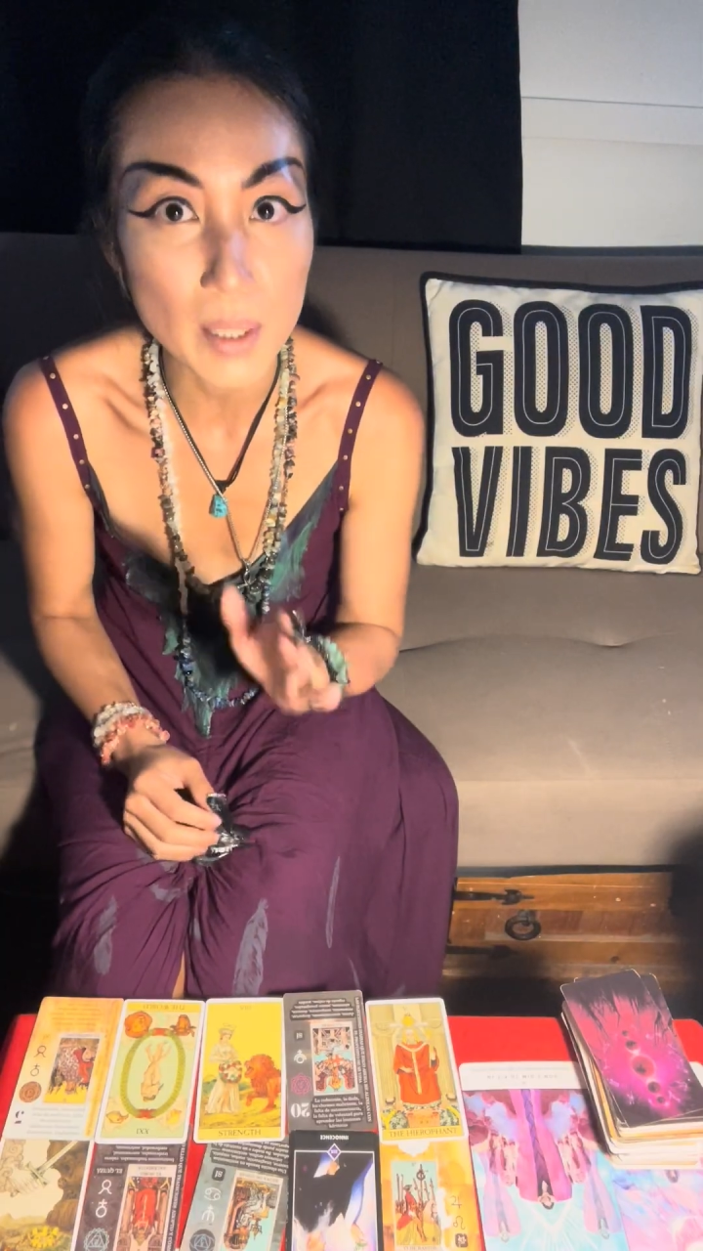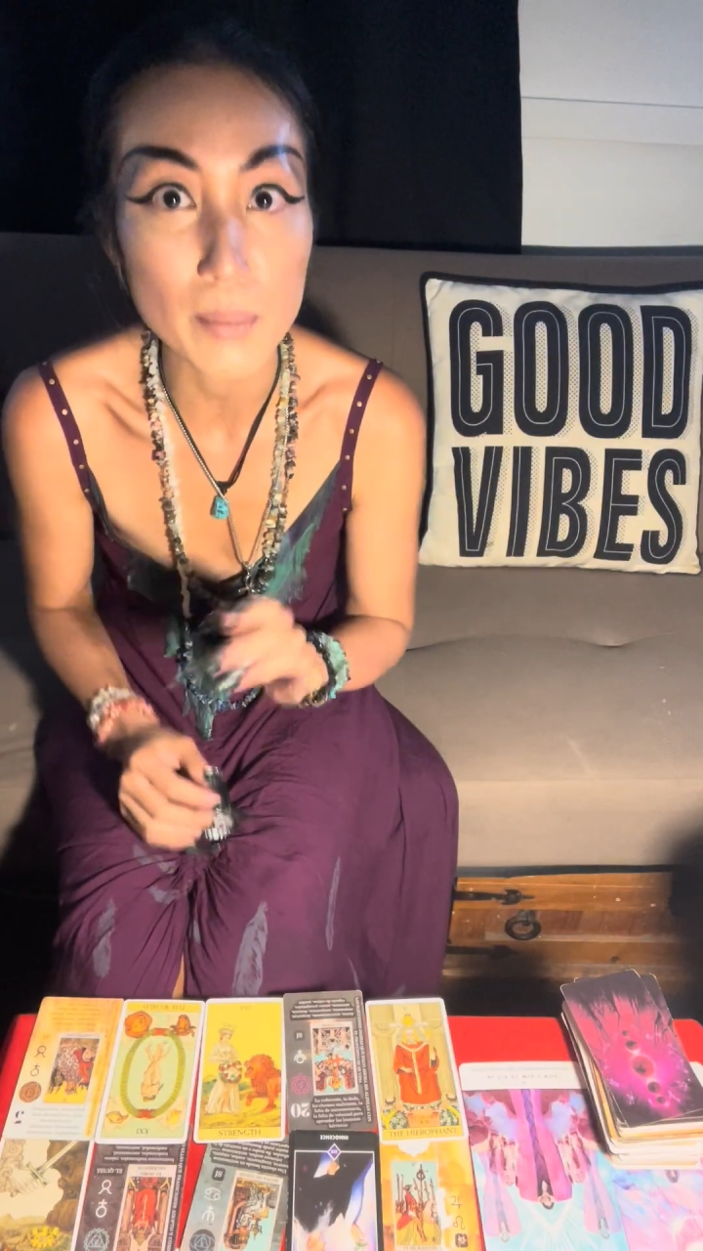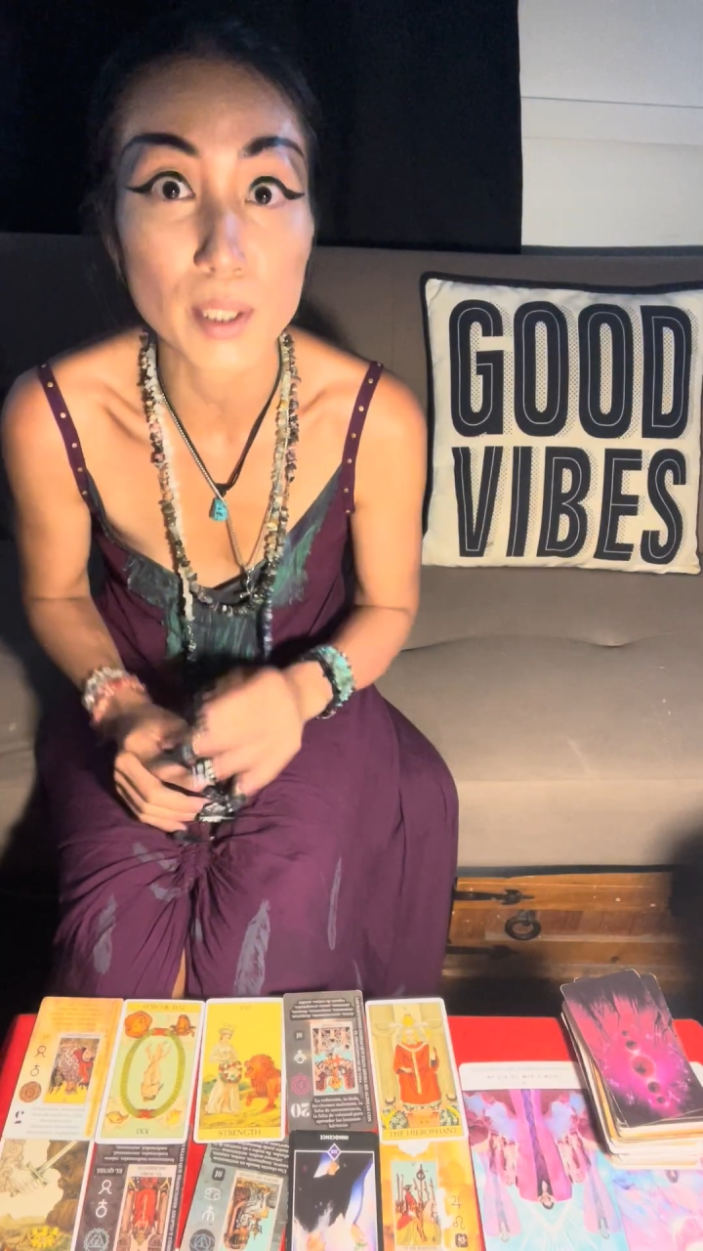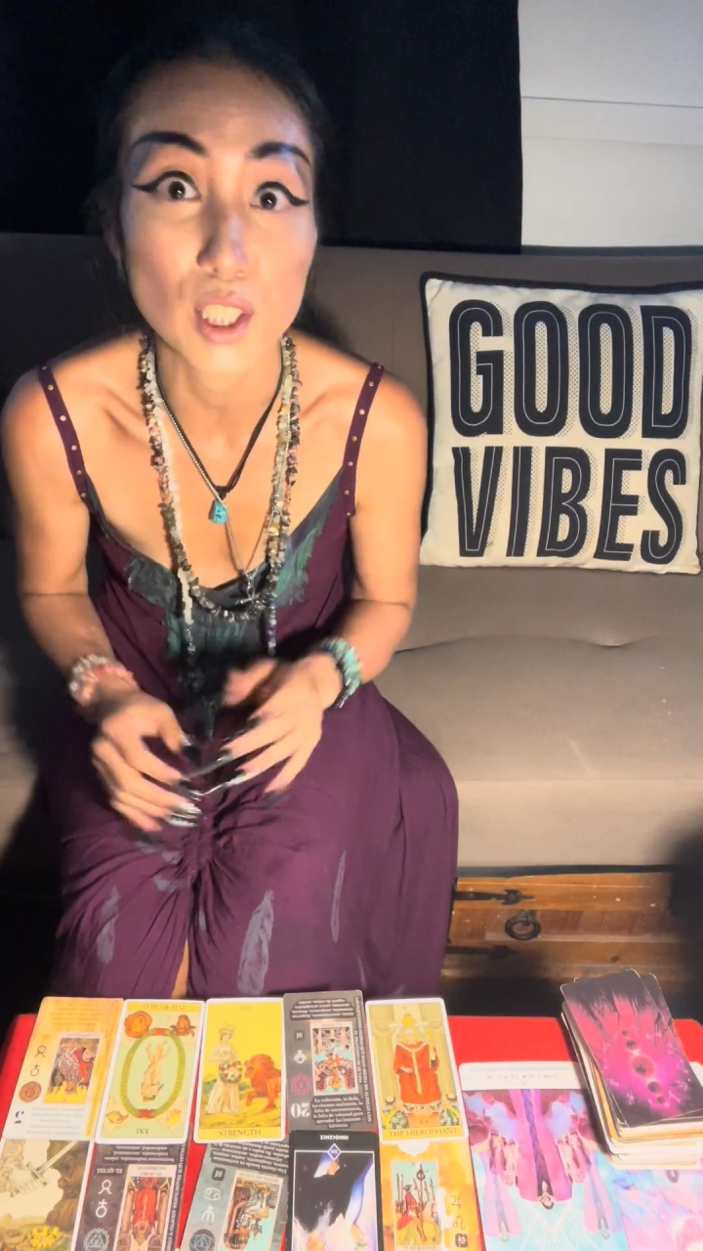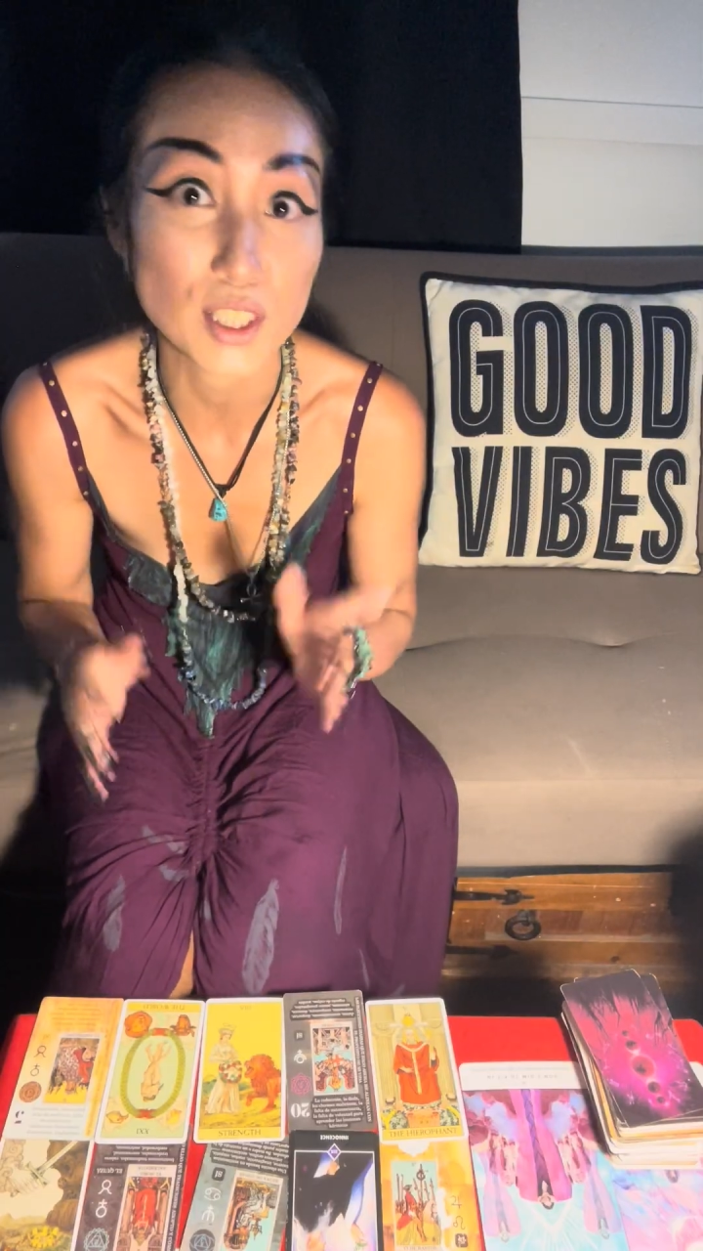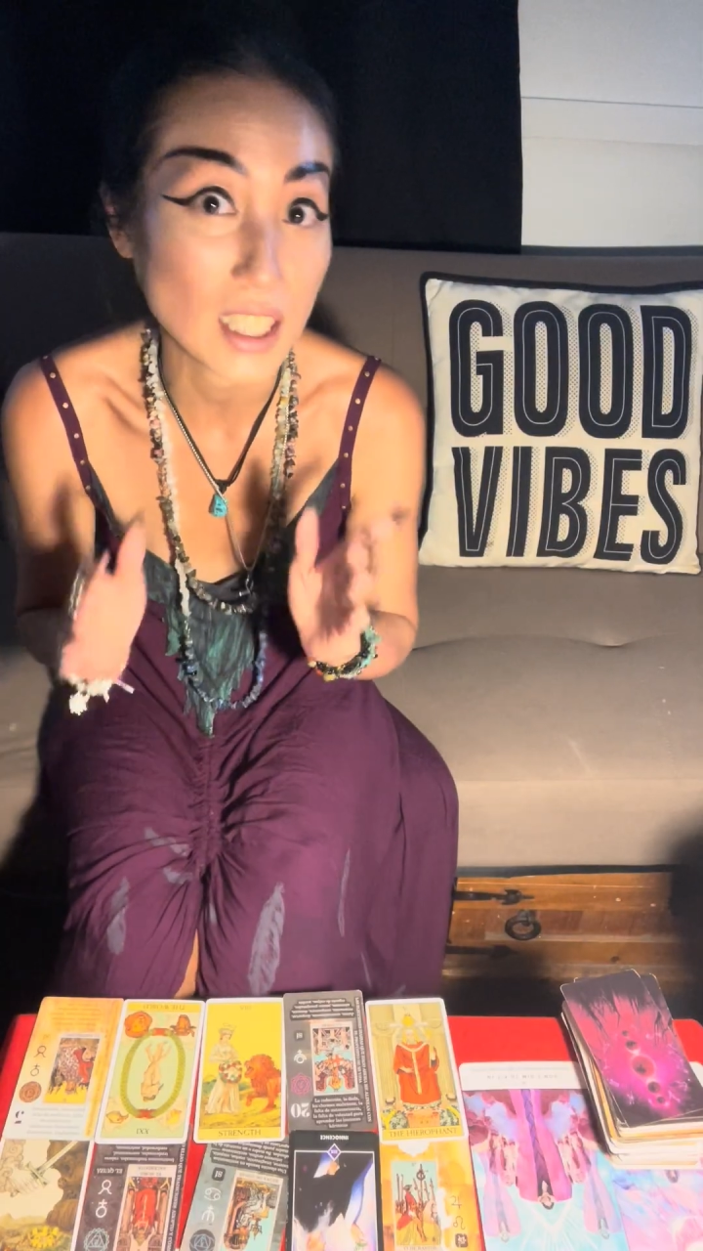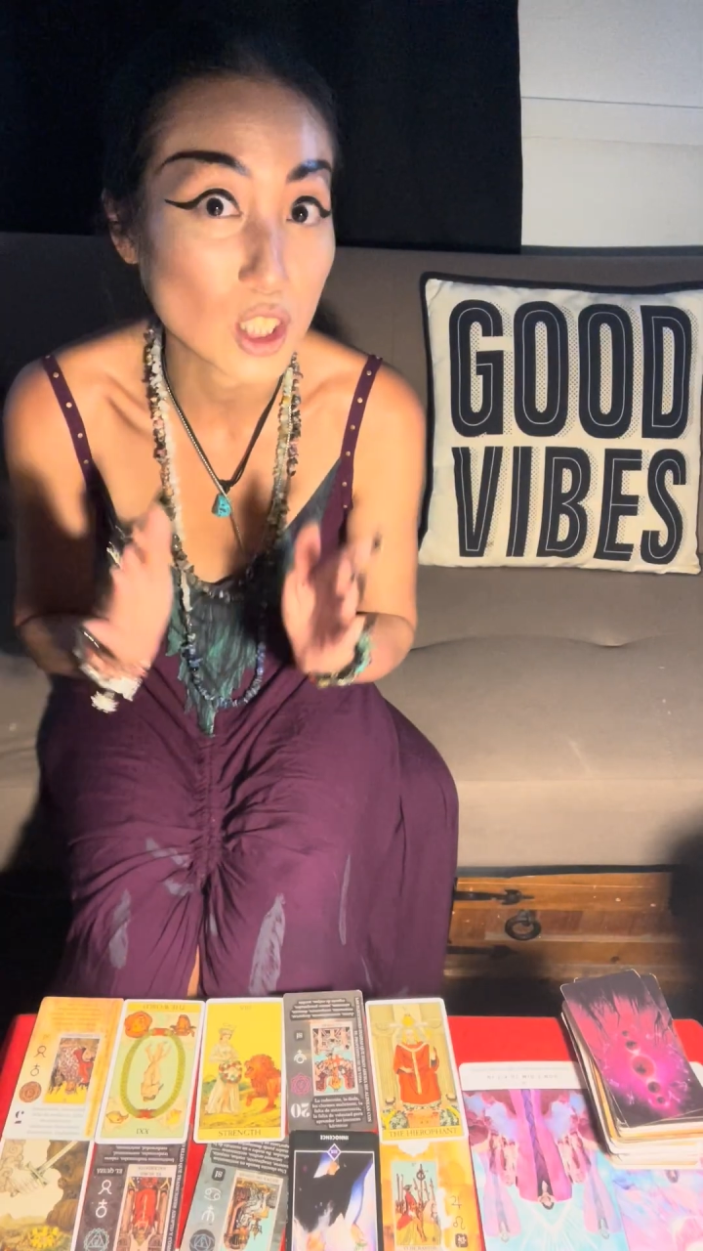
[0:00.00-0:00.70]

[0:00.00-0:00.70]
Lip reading: because it